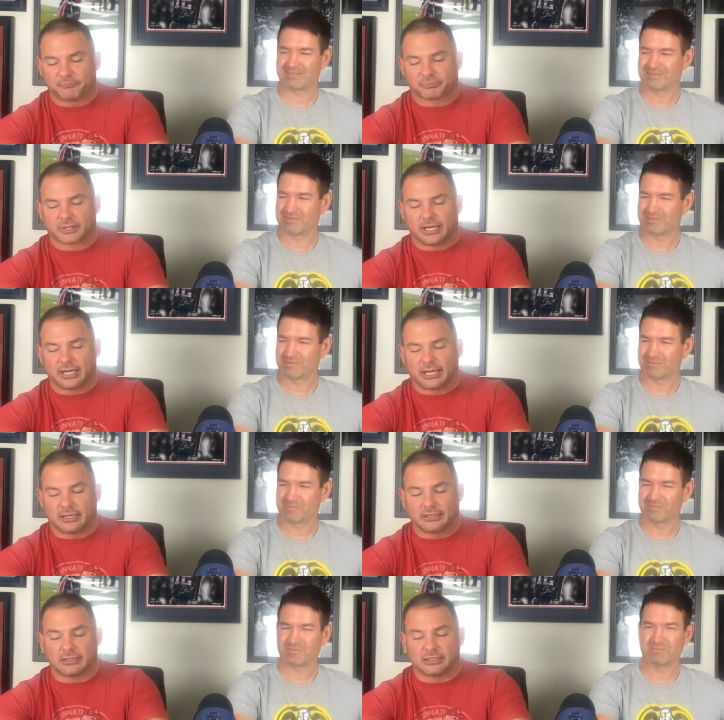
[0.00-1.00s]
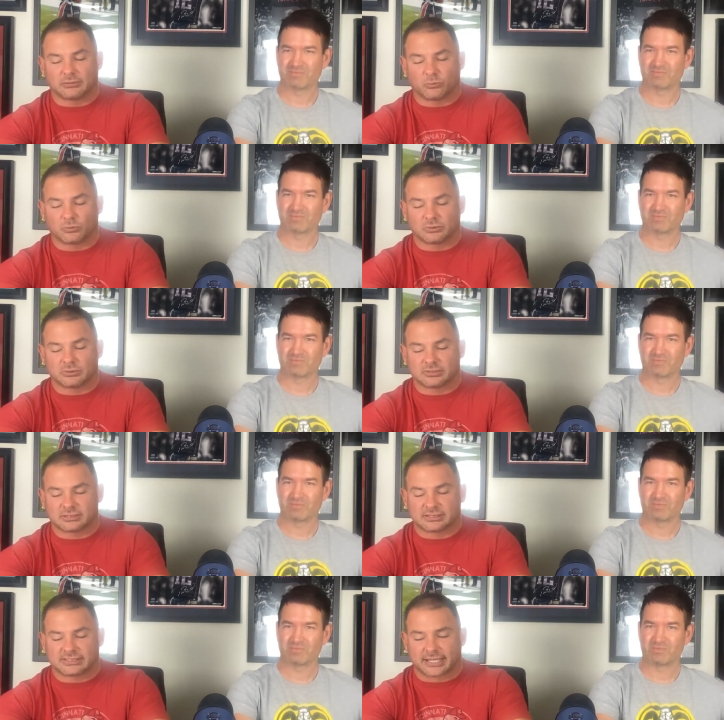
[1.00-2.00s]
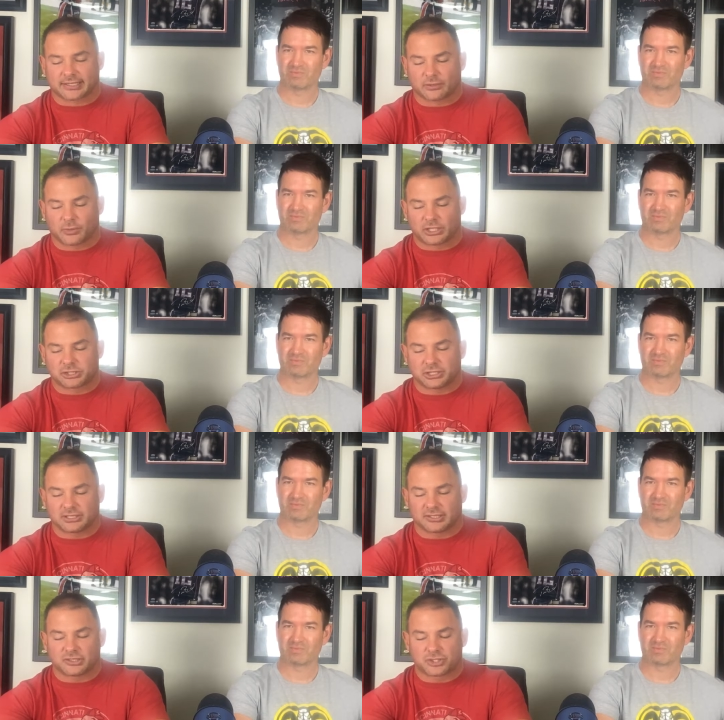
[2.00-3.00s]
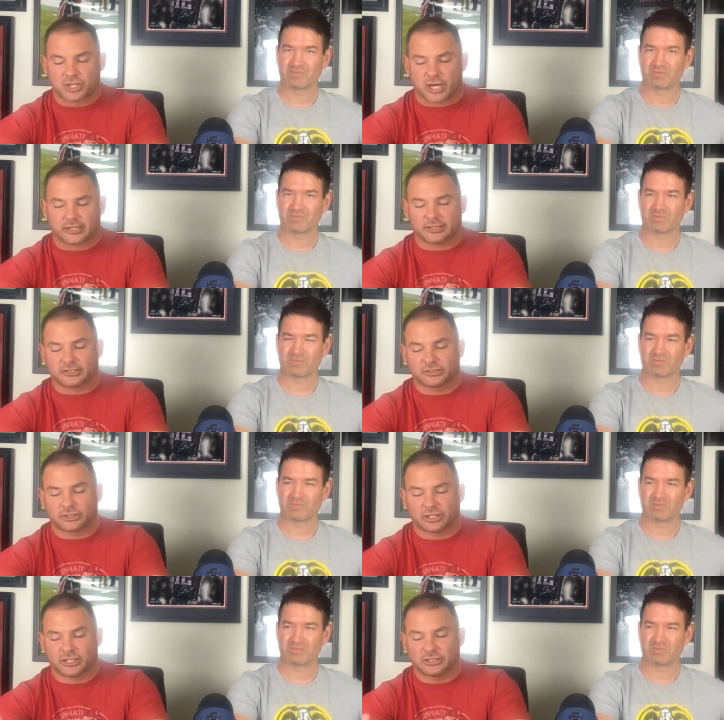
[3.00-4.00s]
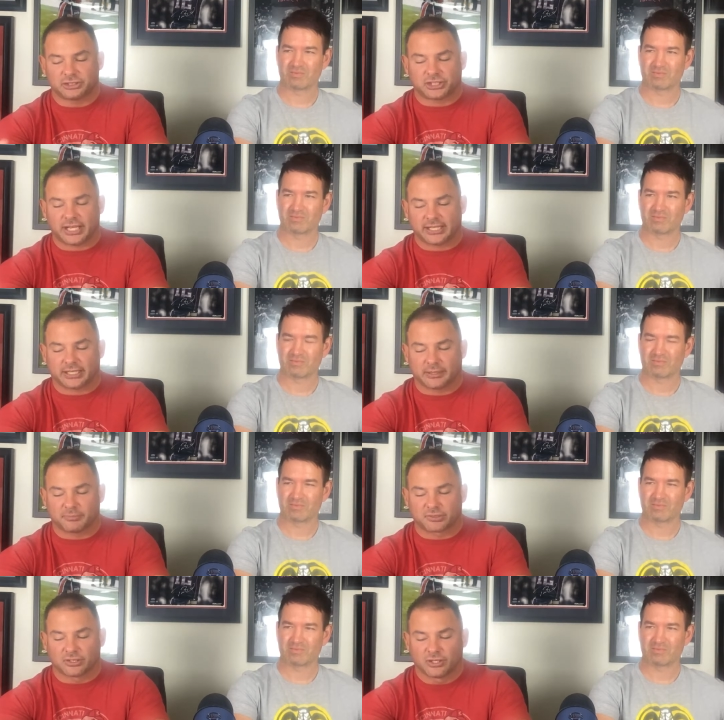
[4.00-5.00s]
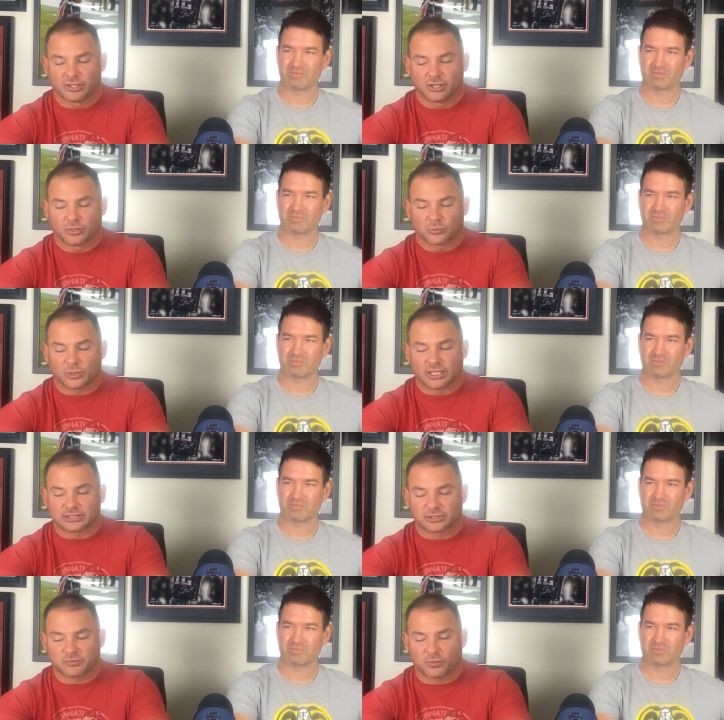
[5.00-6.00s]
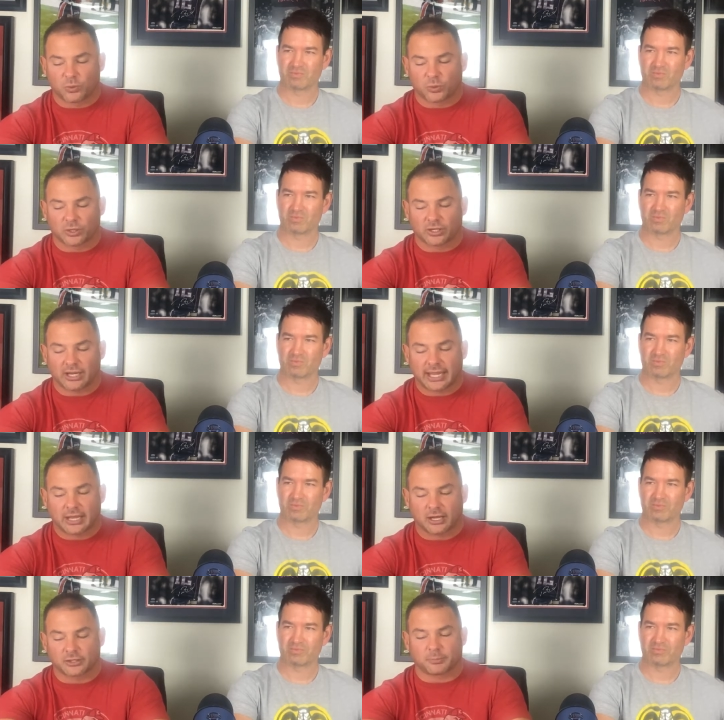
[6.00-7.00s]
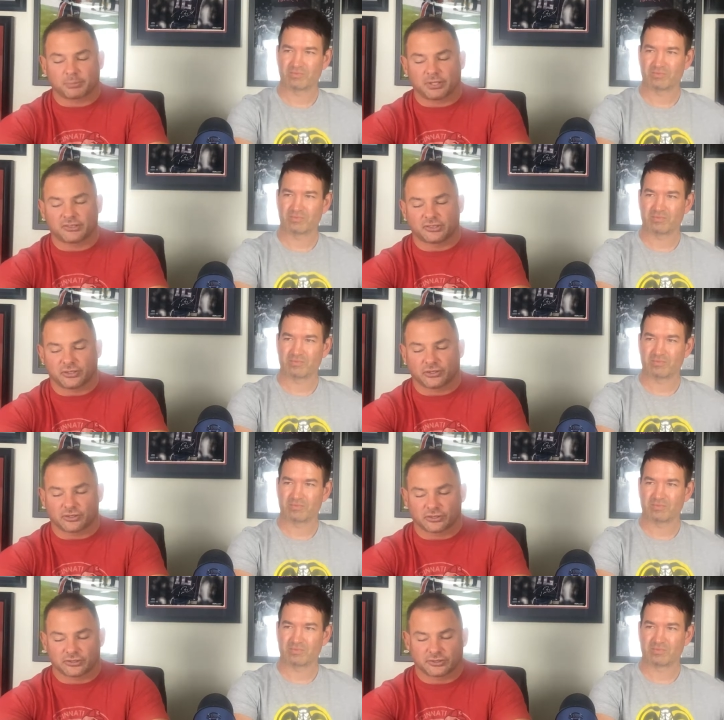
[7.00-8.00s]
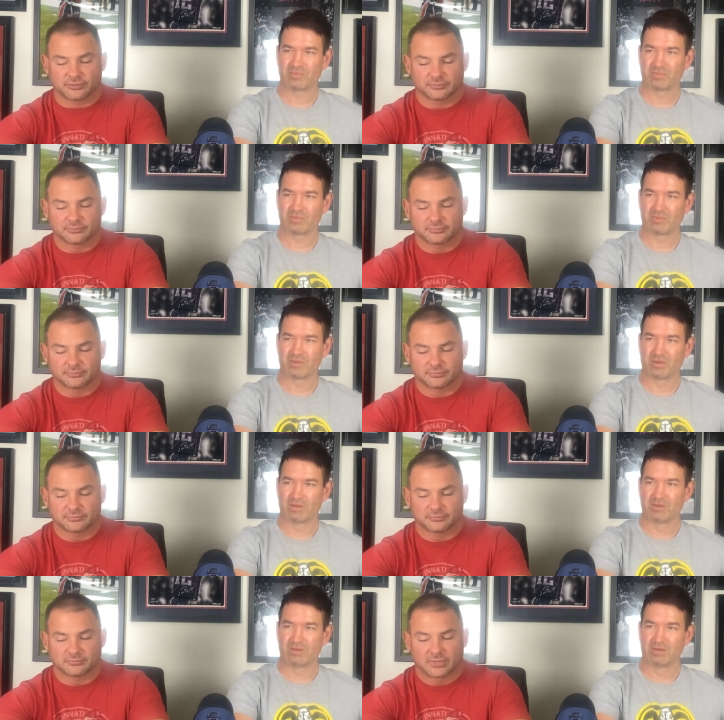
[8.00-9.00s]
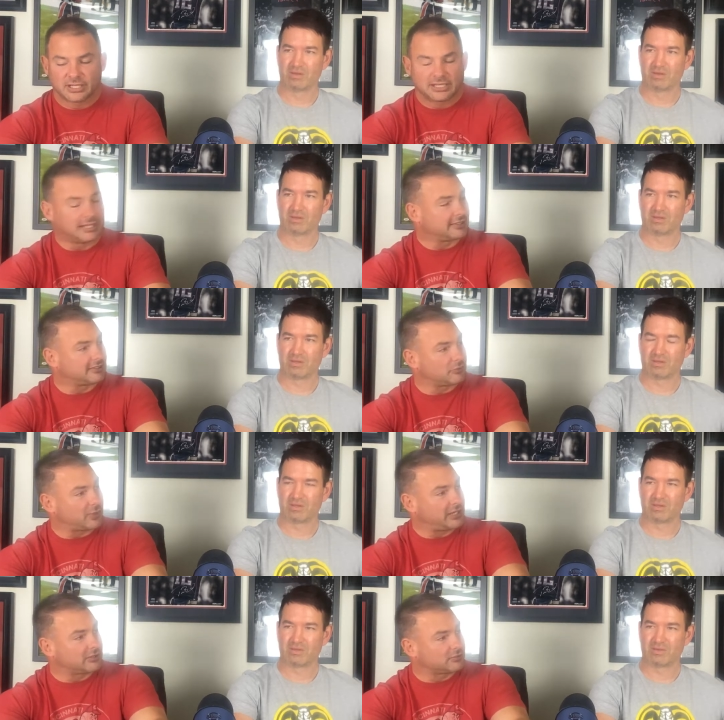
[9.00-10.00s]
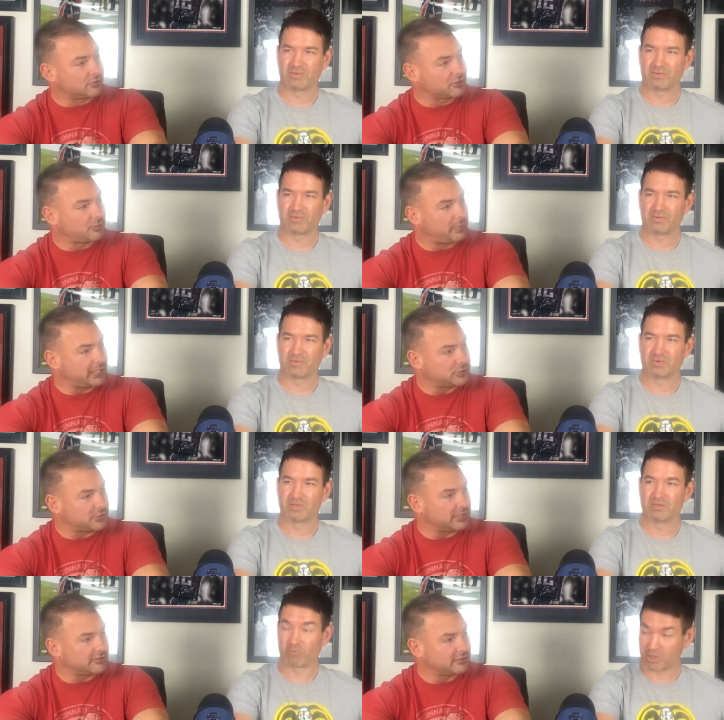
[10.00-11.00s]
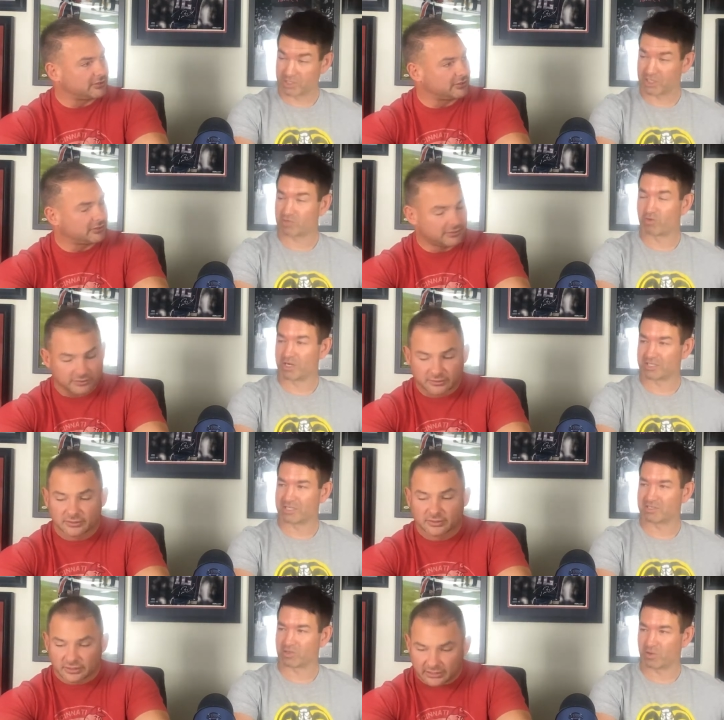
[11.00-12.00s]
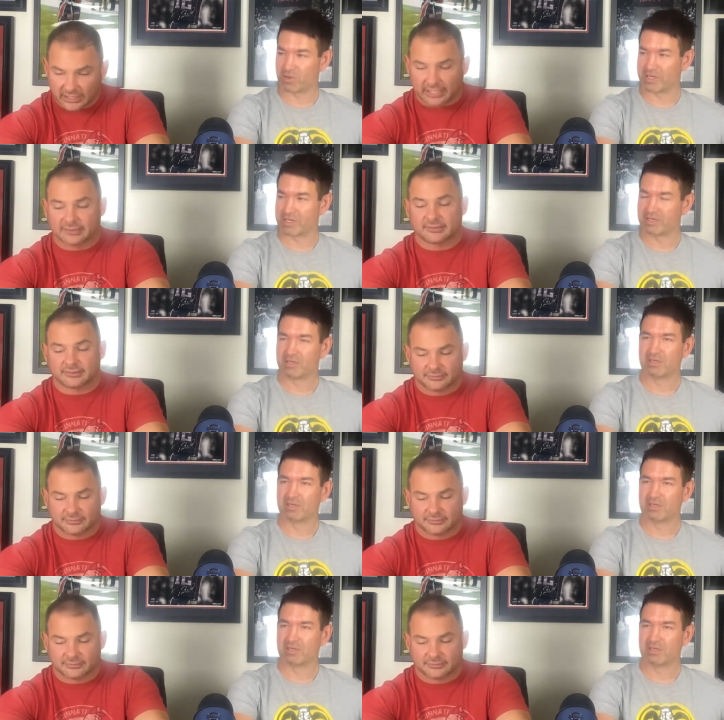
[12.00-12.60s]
Speaker 1: Uh, Second question Does Josh Jacobs rush for a 100 plus yards? And that's the Raiders versus the Patriots. Just rushing solely? Yes.